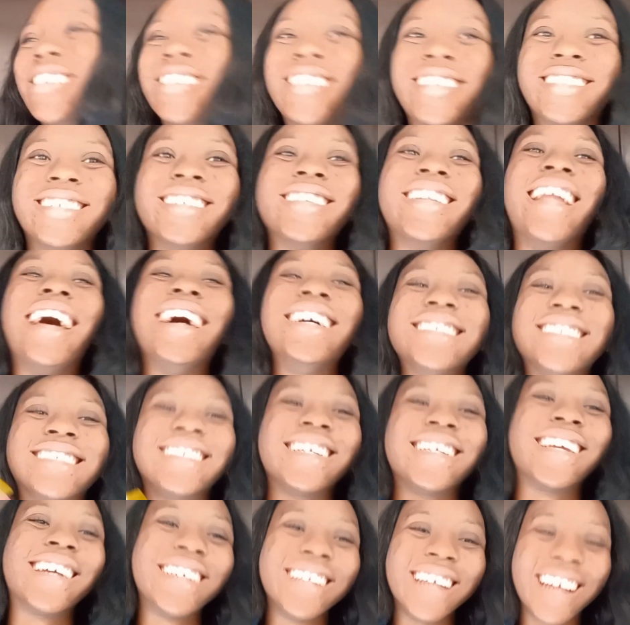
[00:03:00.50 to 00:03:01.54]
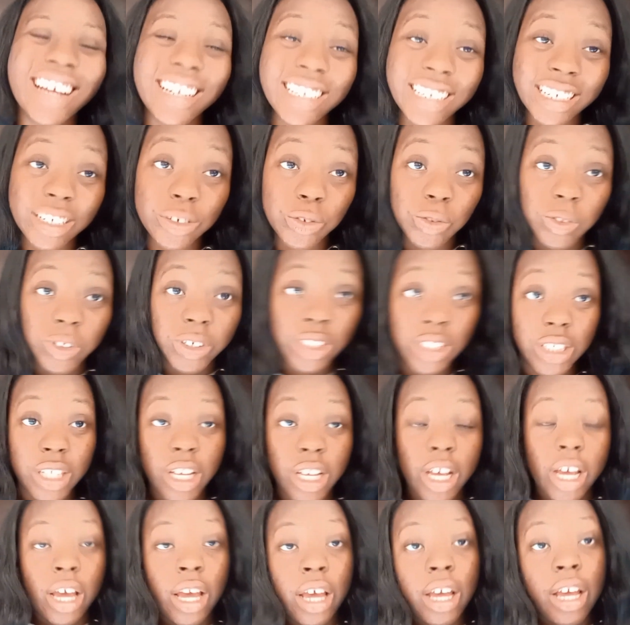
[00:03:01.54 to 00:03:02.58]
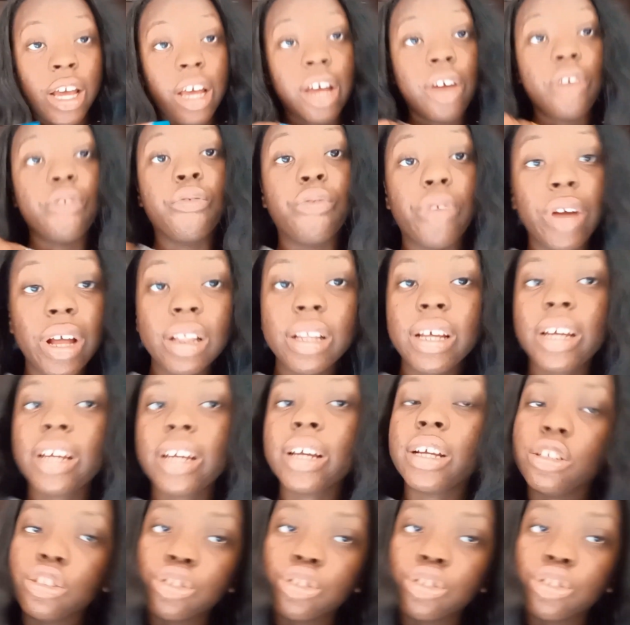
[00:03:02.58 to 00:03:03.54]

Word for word: it last night and it was really